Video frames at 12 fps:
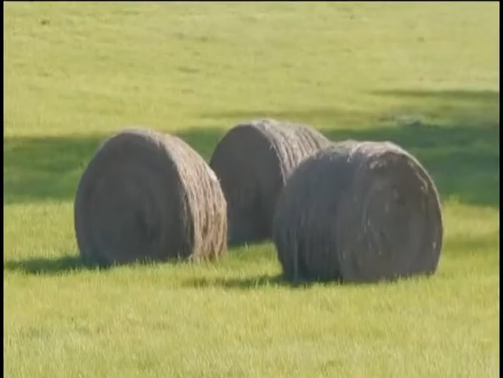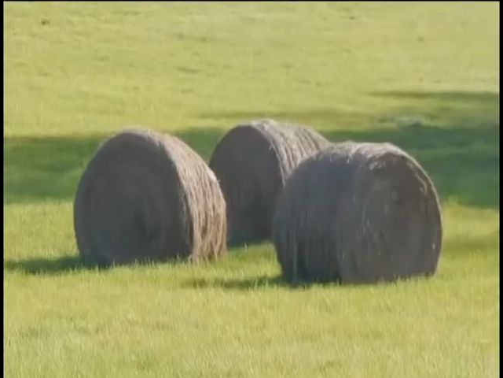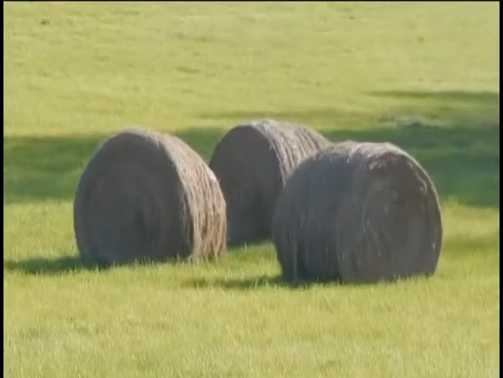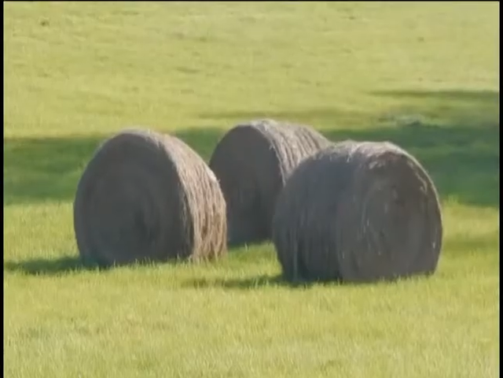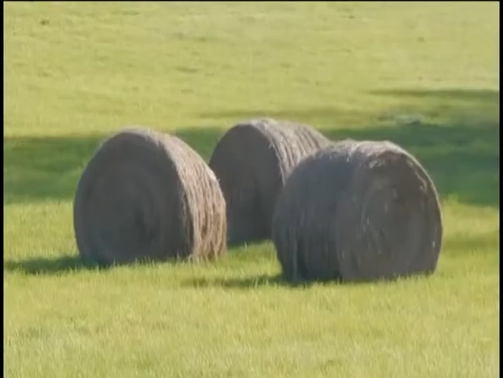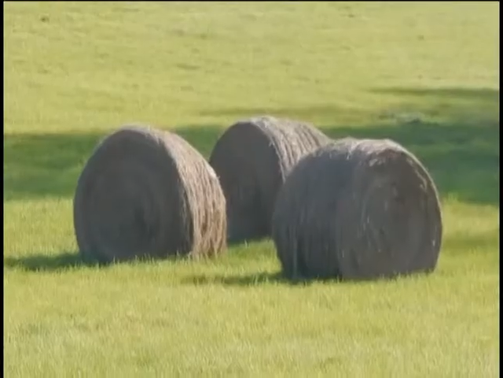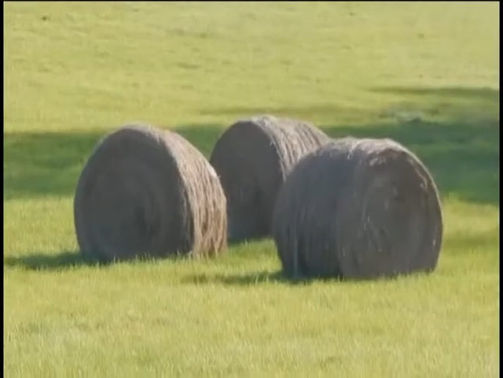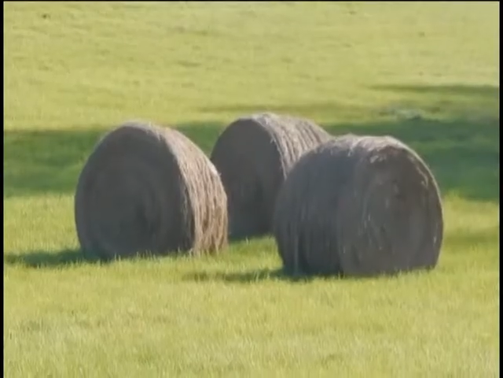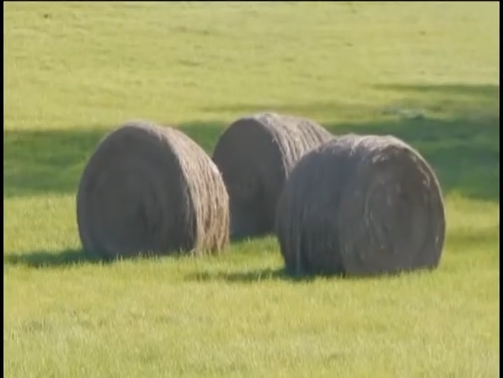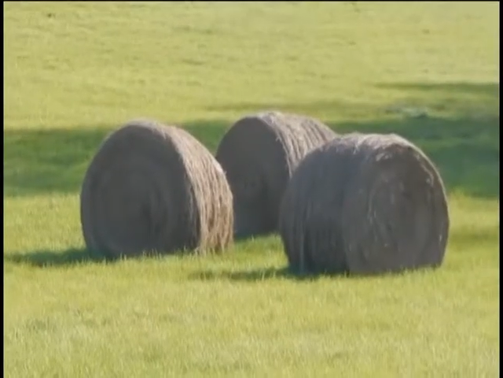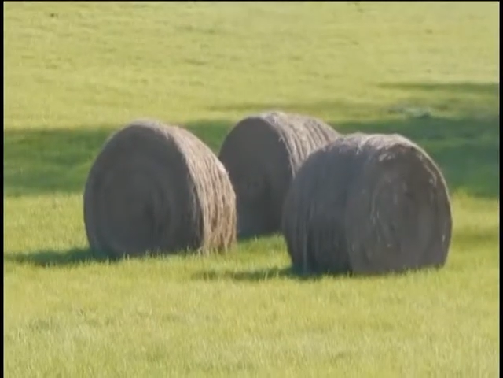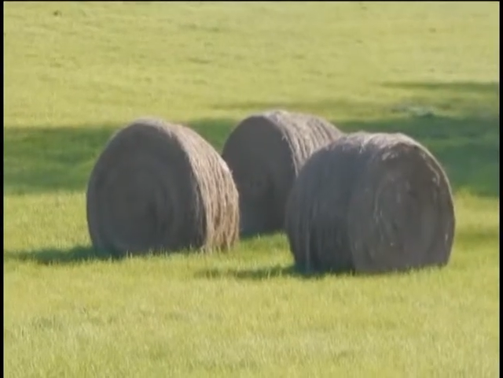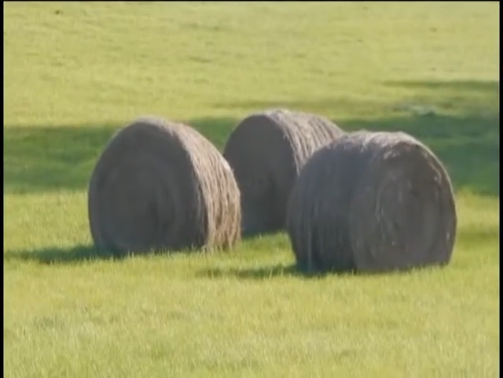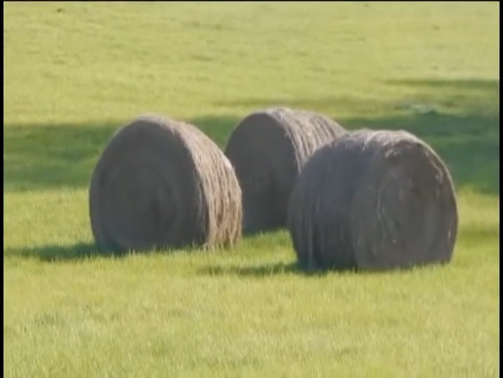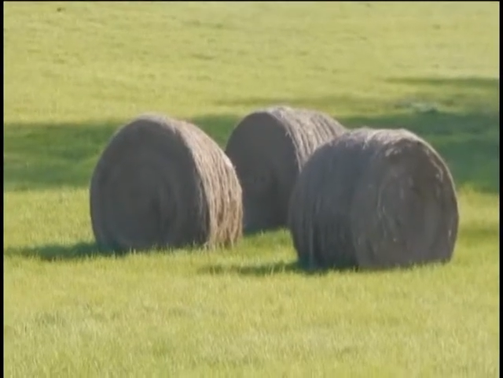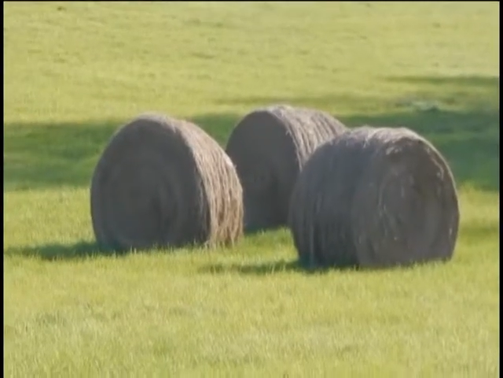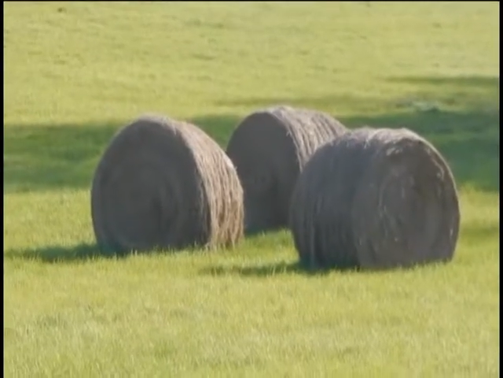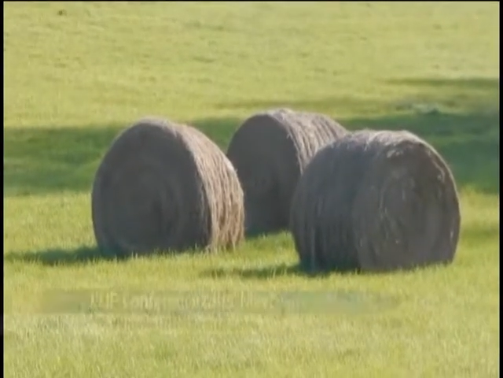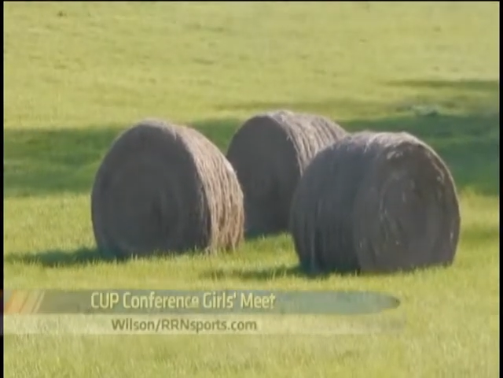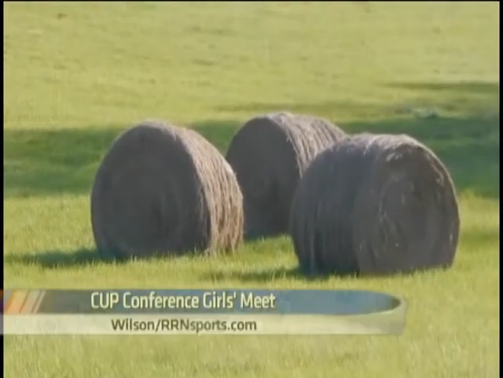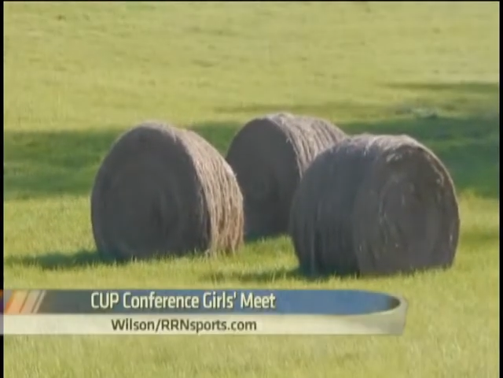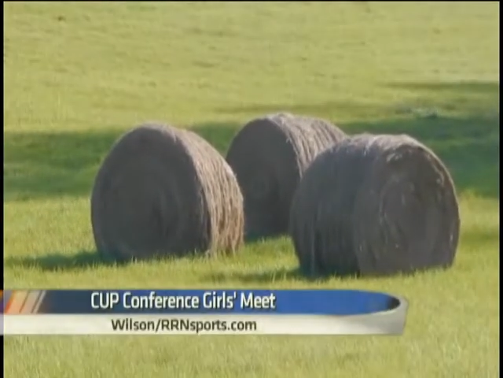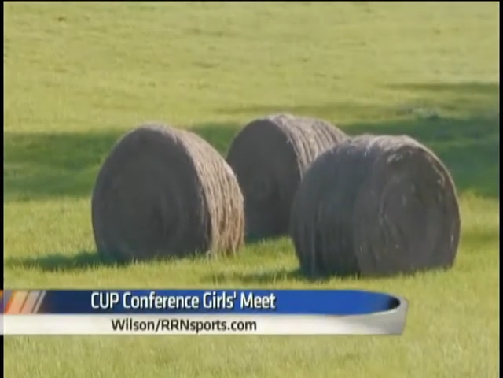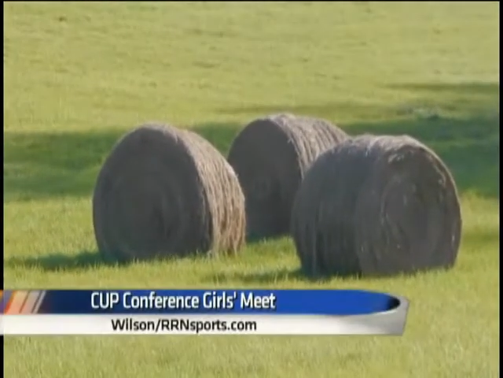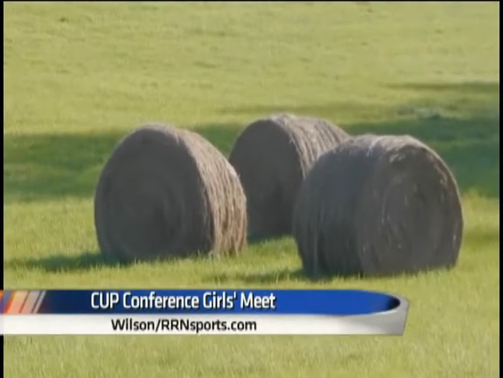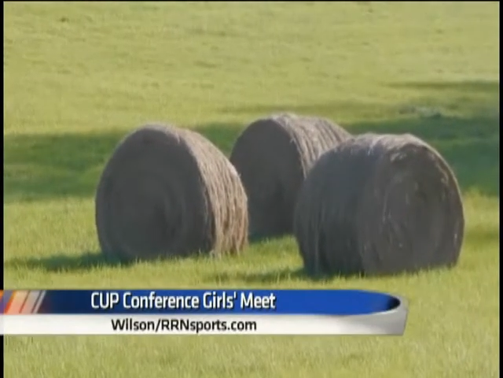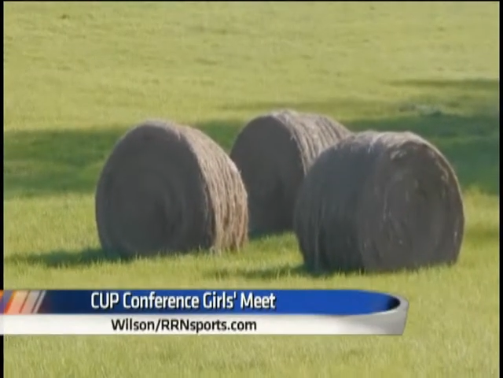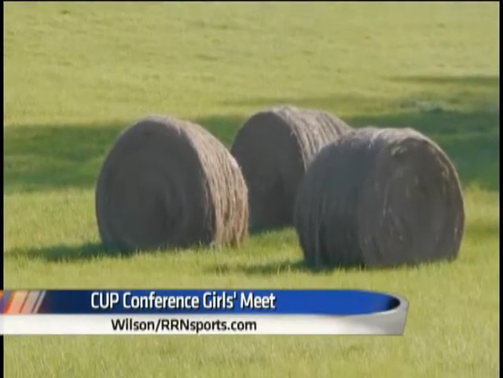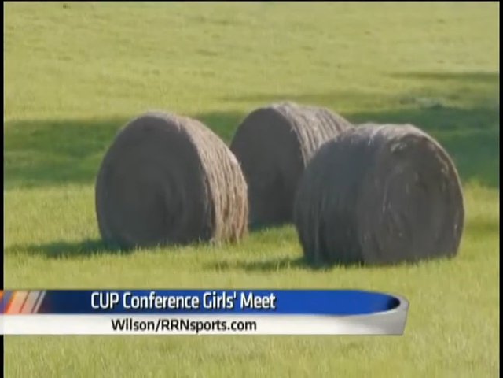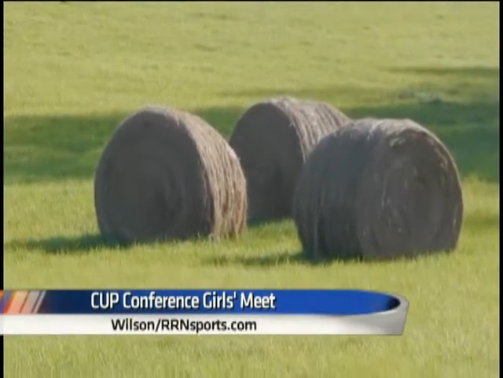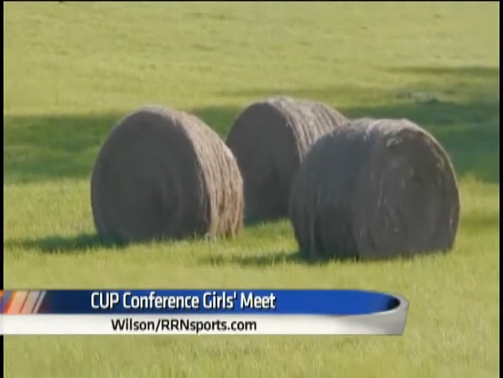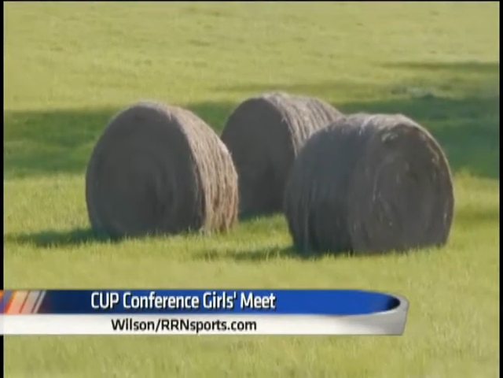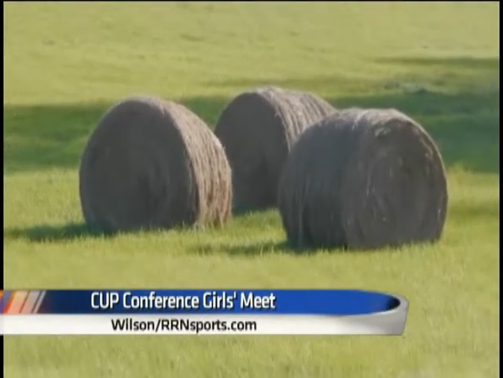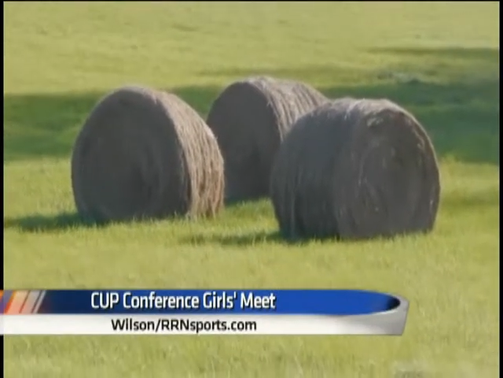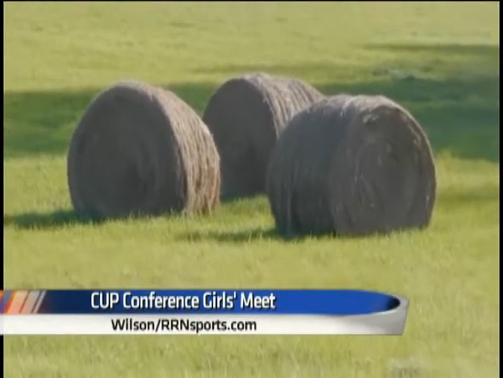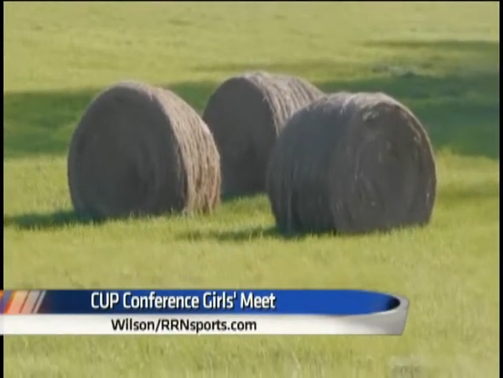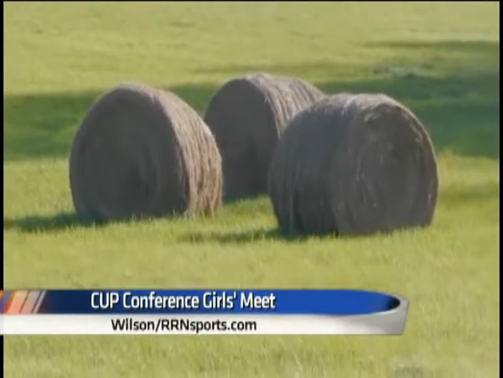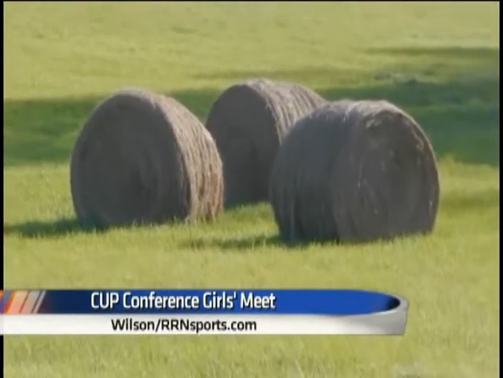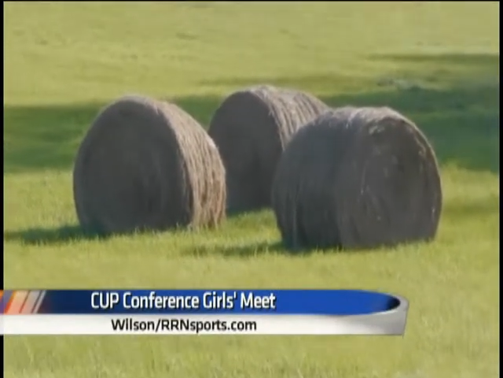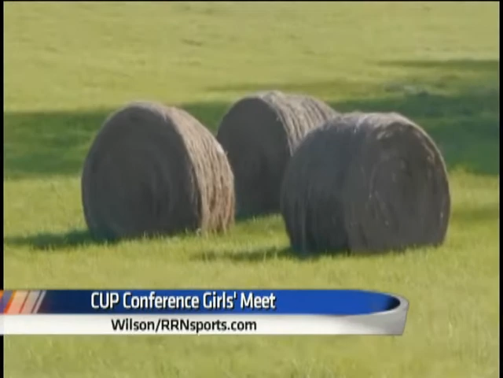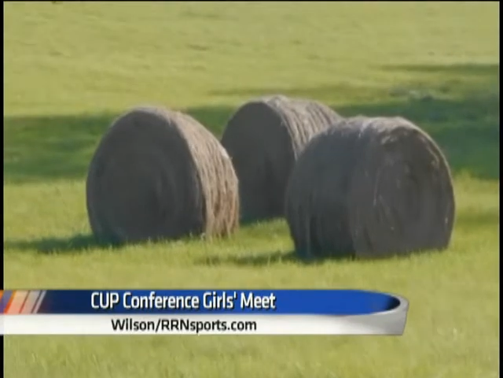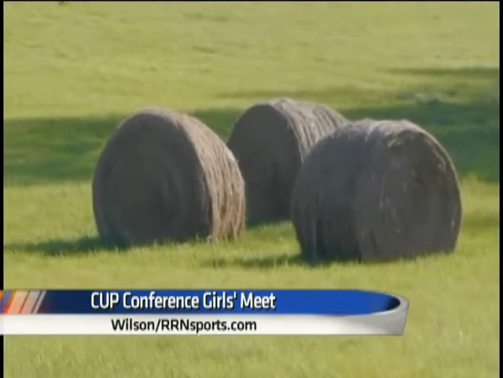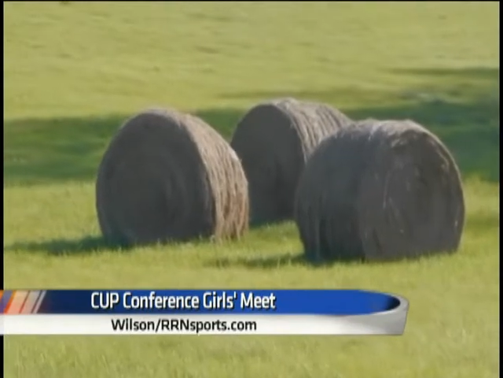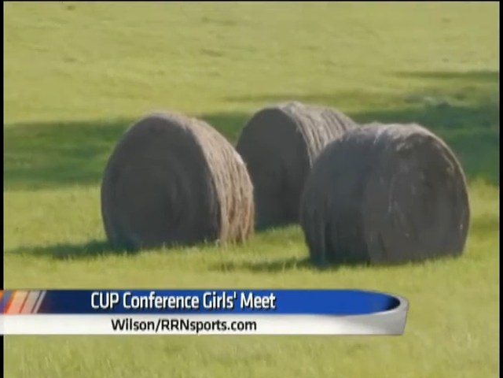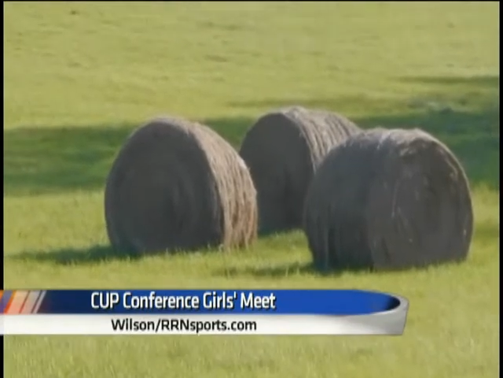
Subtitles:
No face is visible, so there are no lips to read.